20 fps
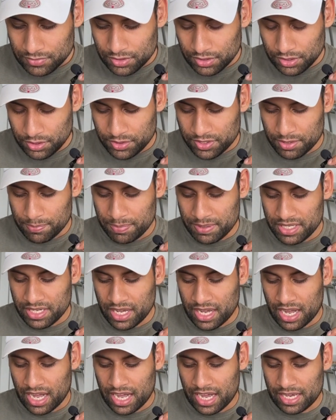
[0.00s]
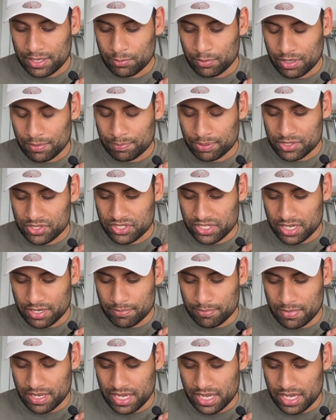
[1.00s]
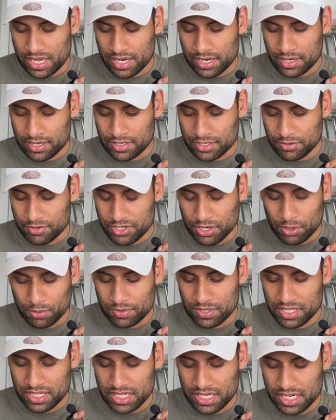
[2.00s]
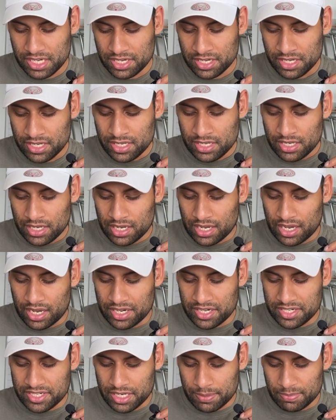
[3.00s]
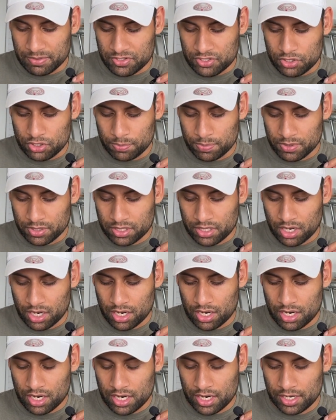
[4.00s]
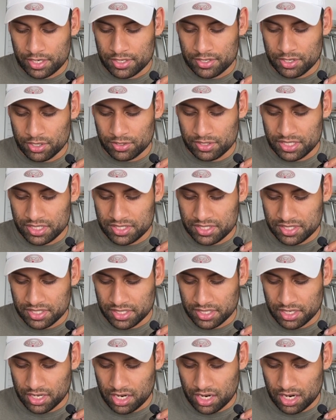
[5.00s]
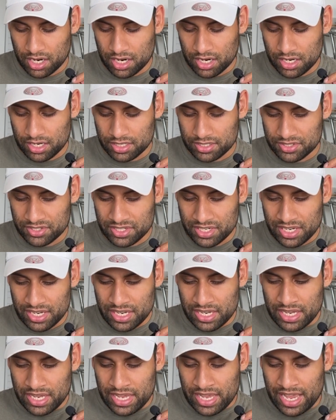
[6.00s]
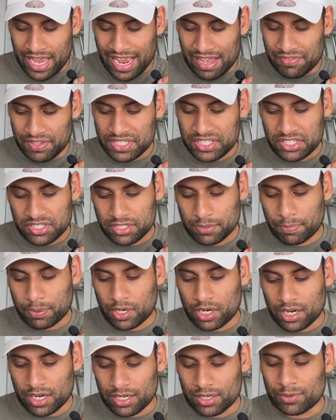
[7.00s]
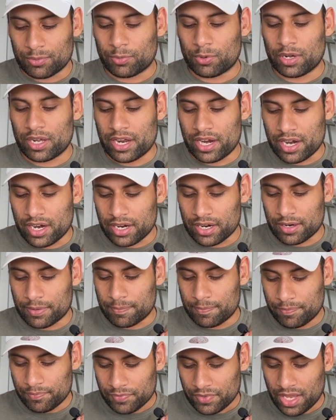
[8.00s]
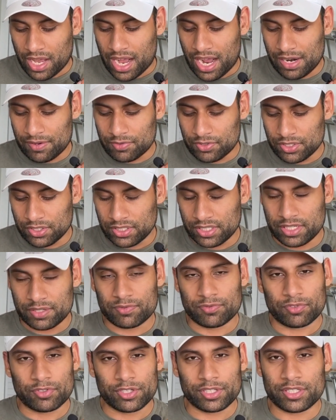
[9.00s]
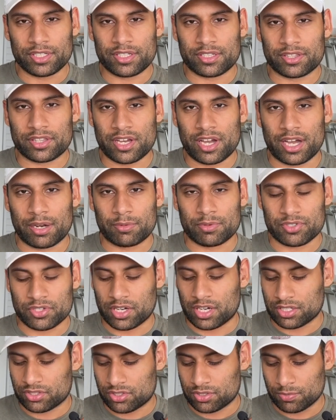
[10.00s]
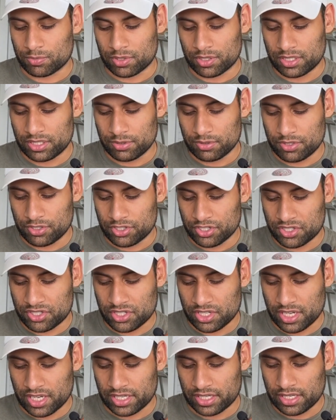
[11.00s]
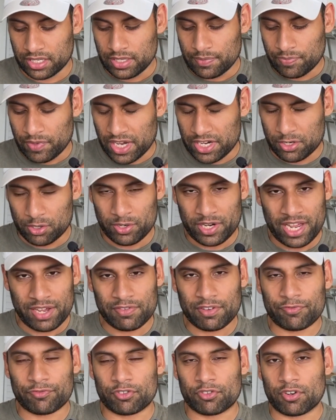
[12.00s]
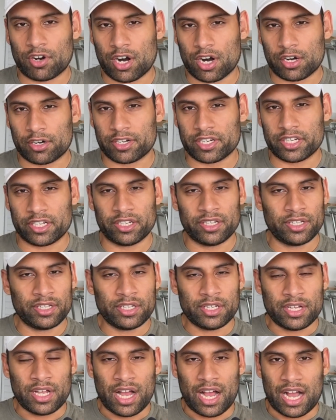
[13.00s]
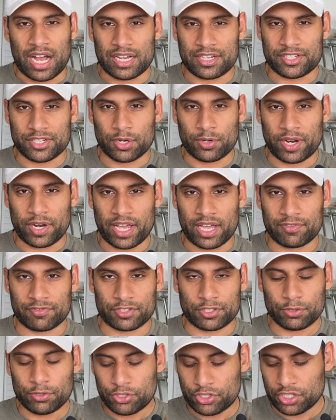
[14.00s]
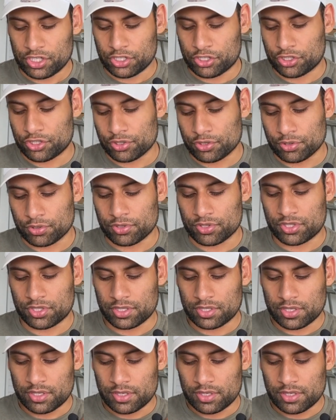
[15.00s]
you can be a high 1% man. You don't need any type of supercar. You don't need cigars. And this is the part where I really, really thought was awesome, where he was just like, I don't have a Ferrari. I don't have Gucci shoes.